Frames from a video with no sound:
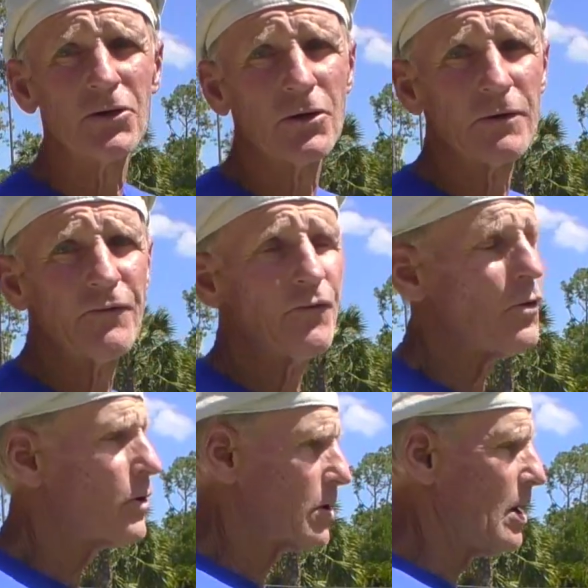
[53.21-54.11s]
good
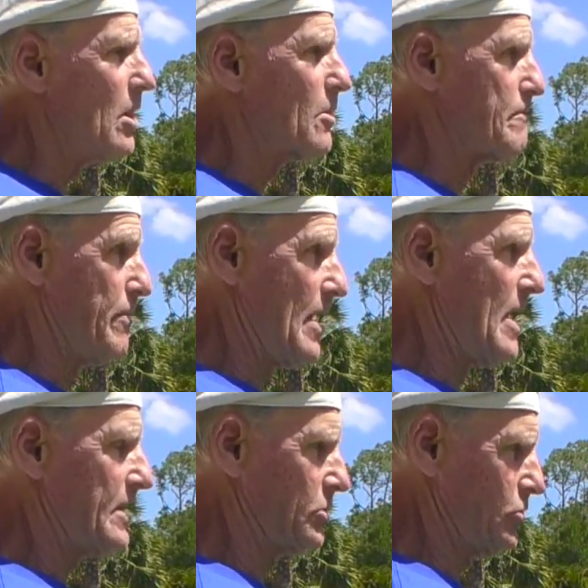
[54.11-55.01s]
for our
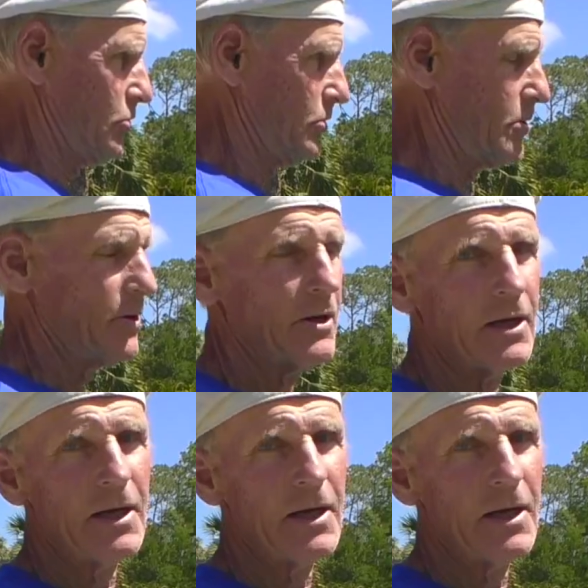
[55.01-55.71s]
posture